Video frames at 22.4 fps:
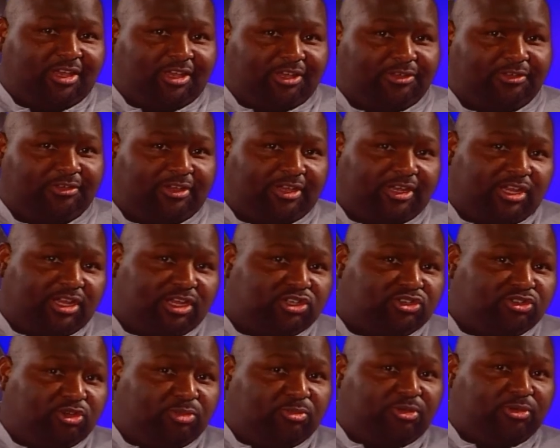you can hit
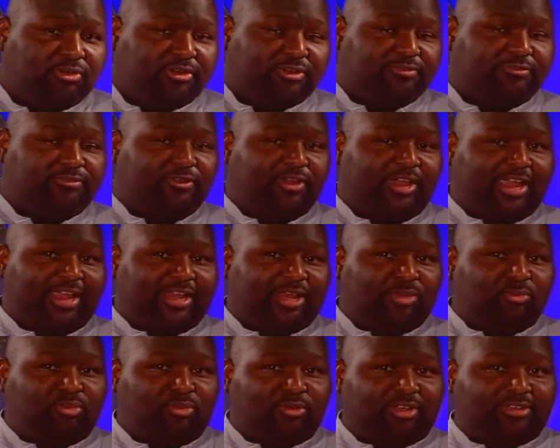your opponent for 80
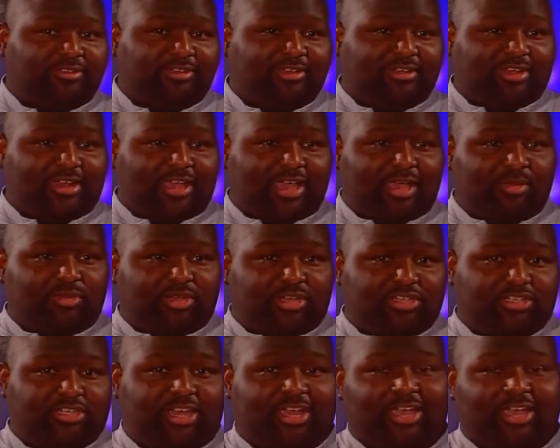points of damage